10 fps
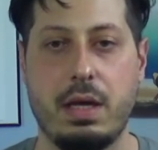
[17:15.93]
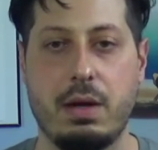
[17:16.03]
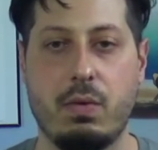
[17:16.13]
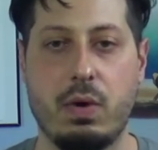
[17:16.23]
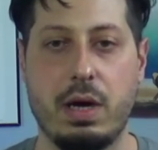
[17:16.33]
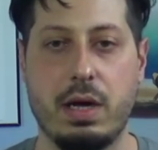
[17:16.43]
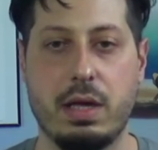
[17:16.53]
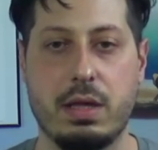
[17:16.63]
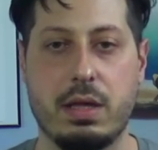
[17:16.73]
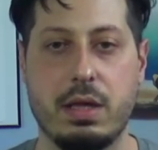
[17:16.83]

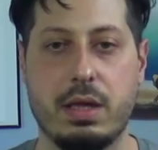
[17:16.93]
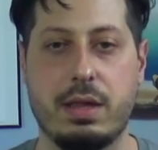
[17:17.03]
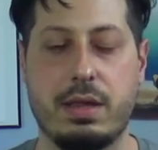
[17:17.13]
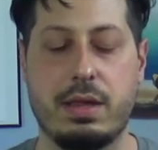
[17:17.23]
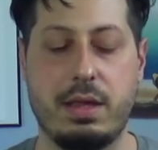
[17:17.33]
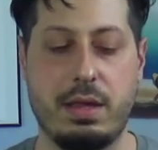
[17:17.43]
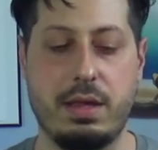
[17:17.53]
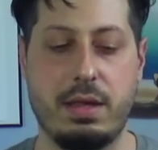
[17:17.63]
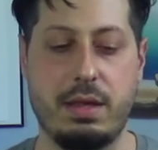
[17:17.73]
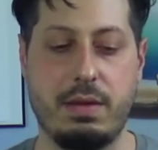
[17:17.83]
was,
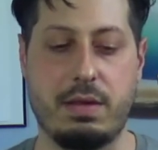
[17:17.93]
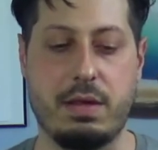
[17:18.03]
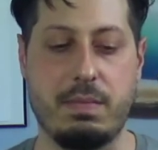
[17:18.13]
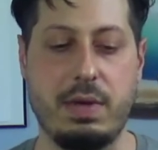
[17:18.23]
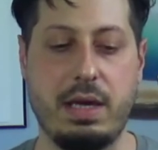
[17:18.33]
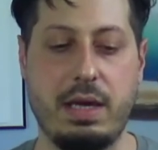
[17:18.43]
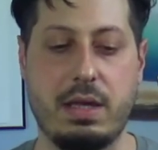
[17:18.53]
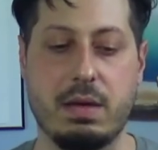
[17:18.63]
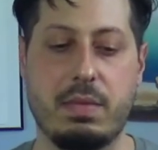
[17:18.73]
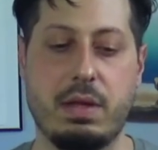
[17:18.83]
to me,
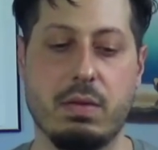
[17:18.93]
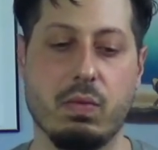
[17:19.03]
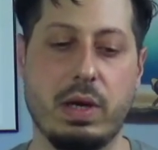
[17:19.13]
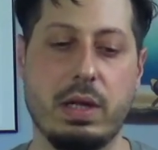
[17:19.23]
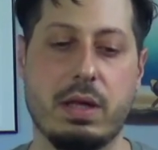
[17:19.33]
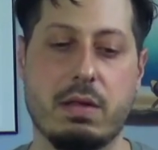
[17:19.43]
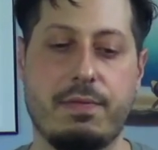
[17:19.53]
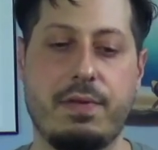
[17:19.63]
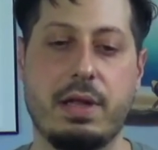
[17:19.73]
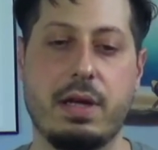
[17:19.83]
some of the realest
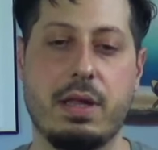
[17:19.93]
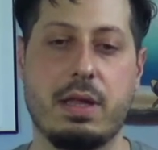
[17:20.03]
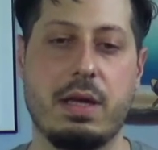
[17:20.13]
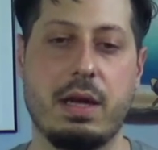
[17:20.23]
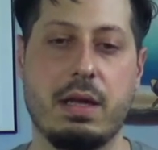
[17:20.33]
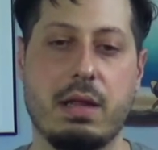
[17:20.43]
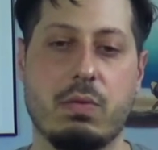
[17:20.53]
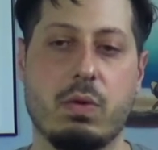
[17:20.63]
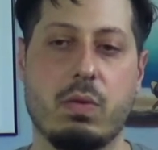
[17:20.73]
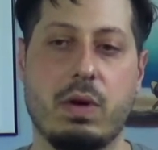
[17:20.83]
feeling
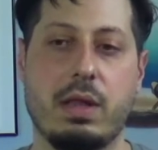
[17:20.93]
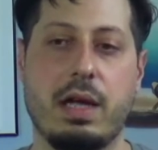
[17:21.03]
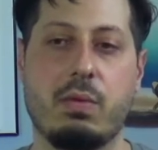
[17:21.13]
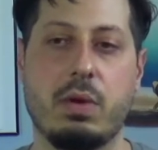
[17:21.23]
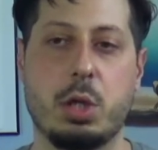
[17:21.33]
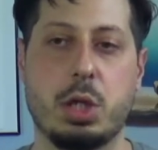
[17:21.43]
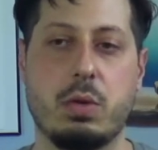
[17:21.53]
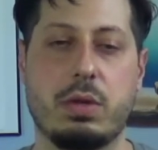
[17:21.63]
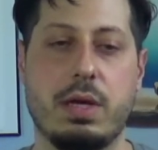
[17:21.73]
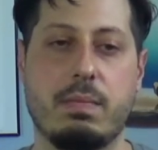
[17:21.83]
scenes were when they would
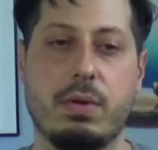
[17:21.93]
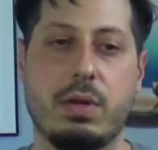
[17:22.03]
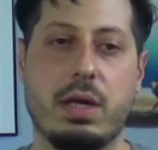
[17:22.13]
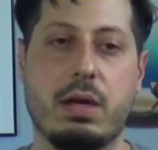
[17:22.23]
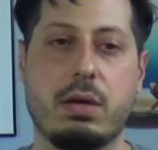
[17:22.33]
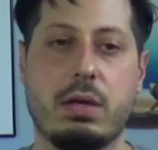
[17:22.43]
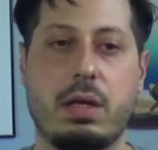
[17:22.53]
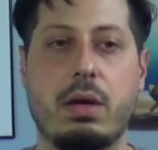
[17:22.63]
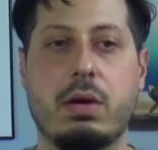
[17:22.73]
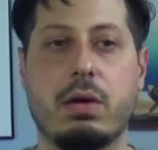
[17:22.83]
shoot them
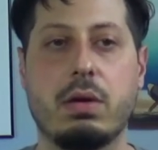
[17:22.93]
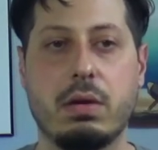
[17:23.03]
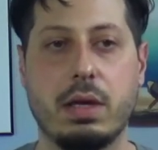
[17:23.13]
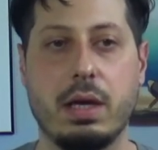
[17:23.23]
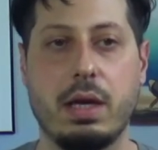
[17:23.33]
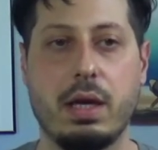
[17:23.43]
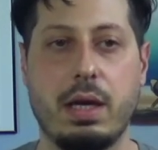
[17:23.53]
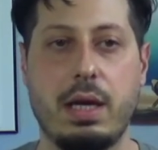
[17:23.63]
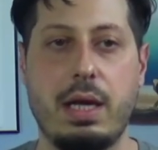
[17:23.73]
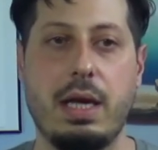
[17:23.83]
particularly early
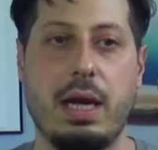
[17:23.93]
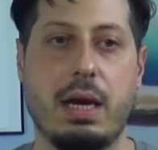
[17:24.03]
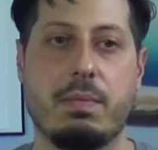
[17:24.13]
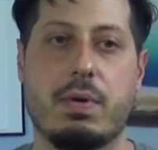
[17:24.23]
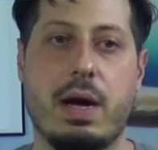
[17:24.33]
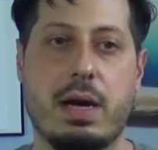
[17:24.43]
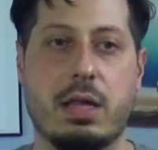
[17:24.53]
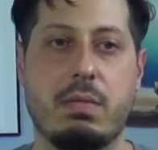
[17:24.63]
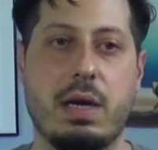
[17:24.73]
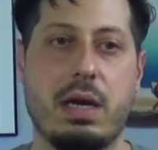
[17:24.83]
in
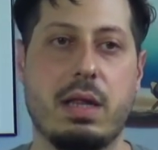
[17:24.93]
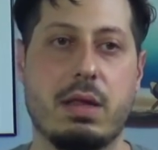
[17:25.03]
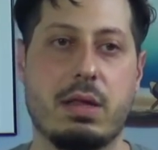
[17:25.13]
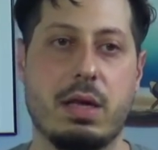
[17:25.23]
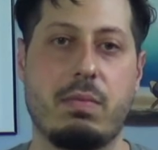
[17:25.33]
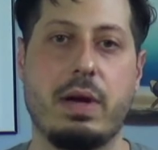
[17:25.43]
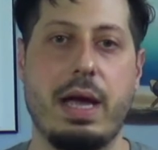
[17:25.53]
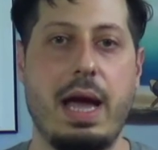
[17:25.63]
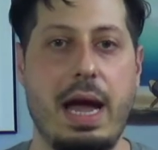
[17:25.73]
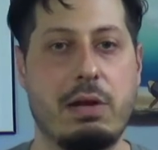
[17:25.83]
proximity to the
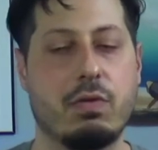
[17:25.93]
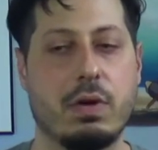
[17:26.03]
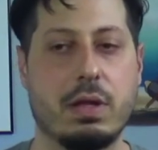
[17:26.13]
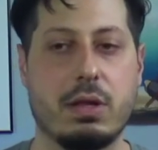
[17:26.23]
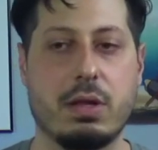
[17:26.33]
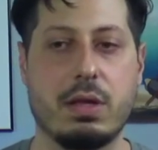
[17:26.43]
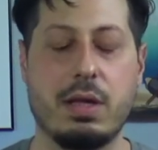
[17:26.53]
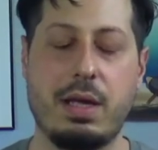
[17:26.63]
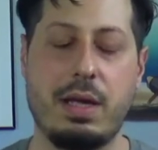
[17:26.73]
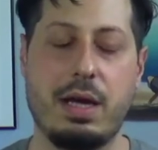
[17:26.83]
subway entrance.
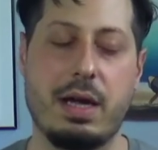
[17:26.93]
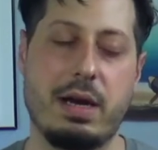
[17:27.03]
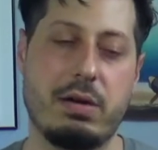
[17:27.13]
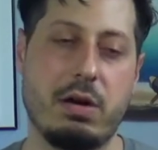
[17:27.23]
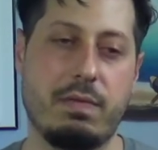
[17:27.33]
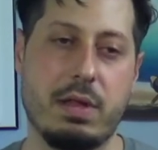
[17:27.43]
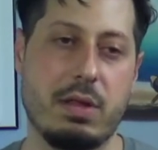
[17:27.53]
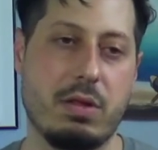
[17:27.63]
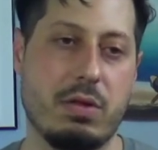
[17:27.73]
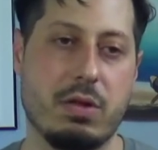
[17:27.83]
And I don't know if this
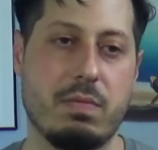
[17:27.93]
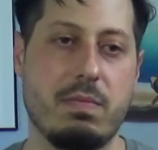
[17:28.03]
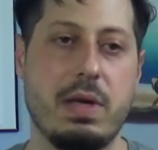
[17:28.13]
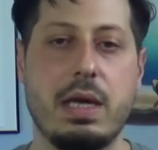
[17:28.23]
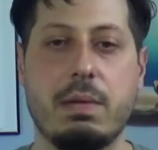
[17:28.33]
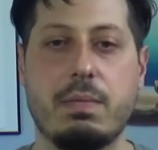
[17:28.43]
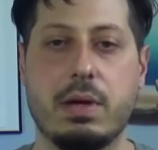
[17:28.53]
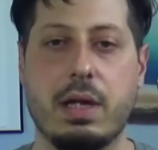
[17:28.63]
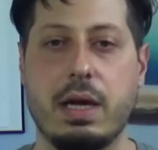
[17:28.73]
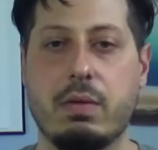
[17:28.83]
is just me,
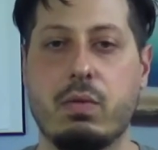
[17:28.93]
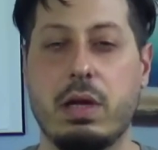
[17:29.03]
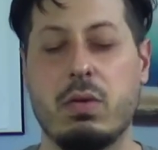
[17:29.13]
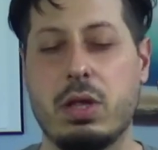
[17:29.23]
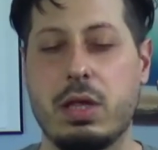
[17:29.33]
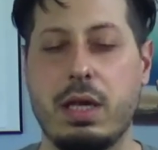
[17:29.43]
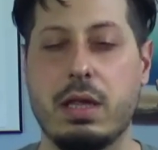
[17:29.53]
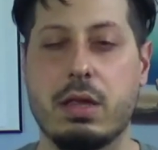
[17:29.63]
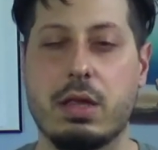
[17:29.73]
but like when you see the